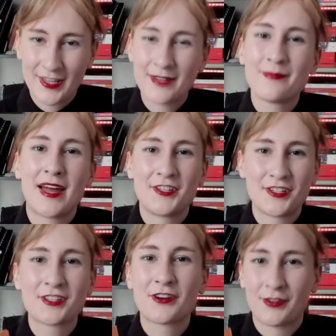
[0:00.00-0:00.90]
an
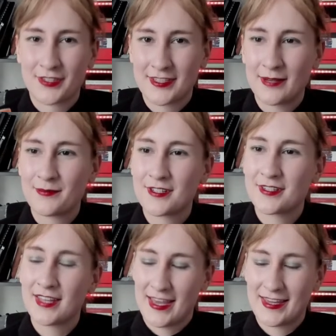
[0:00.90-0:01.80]
imagined concept,
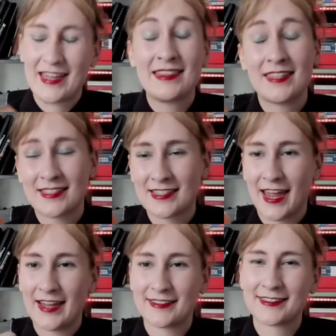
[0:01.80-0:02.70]
like in this
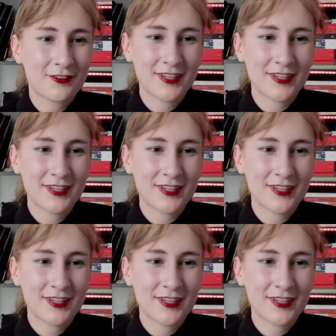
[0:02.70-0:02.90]
case,